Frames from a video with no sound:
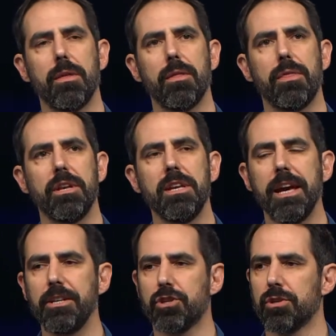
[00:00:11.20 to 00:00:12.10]
the
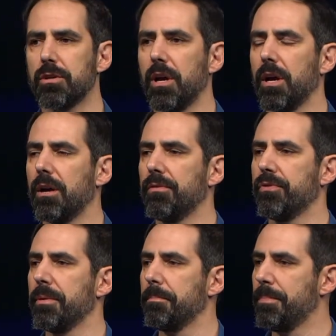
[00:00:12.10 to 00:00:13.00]
nature
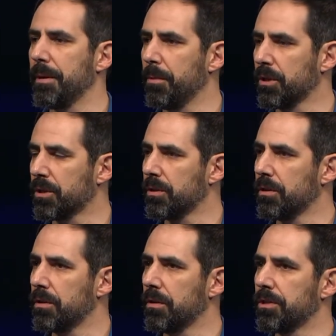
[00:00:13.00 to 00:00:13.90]
of the
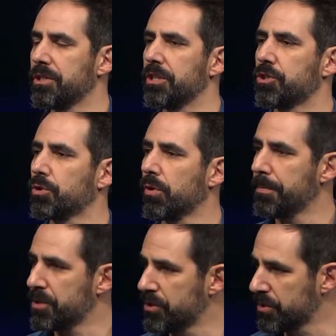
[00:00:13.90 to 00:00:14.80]
biblical
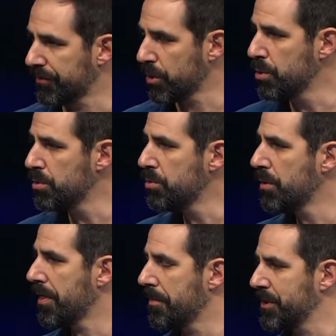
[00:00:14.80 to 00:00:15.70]
descriptions of
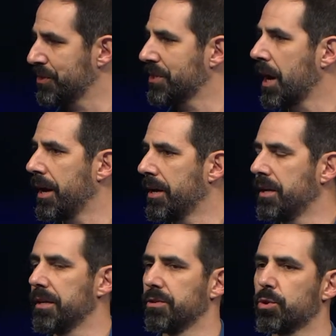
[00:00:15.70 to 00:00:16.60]
who the Messiah
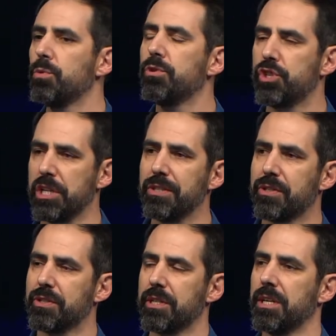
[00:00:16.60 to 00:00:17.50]
is, who
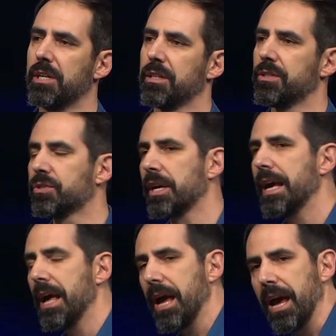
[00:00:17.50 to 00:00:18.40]
Jesus is,
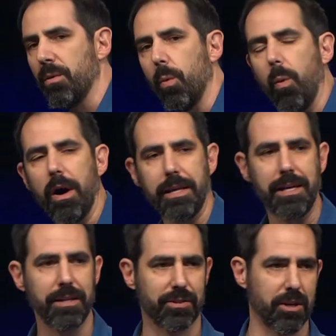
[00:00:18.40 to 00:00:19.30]
and what
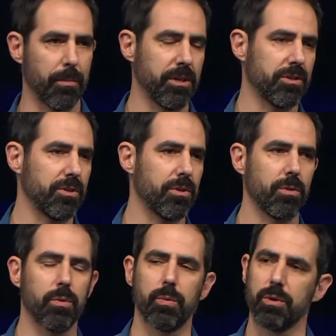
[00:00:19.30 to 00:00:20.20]
he is coming to
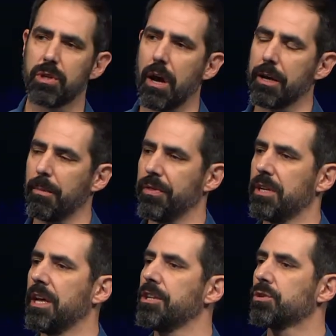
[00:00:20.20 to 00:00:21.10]
do. And we were talking about the
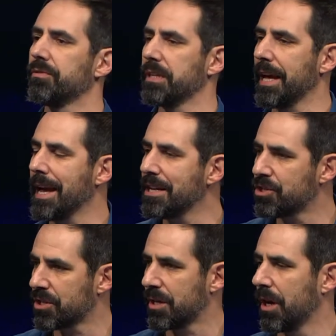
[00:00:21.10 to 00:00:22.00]
nature of the
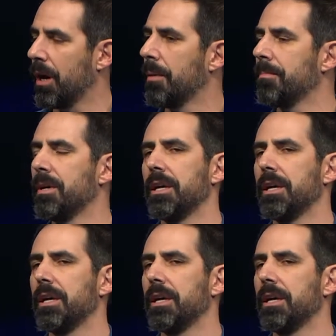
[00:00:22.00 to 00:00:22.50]
age to come,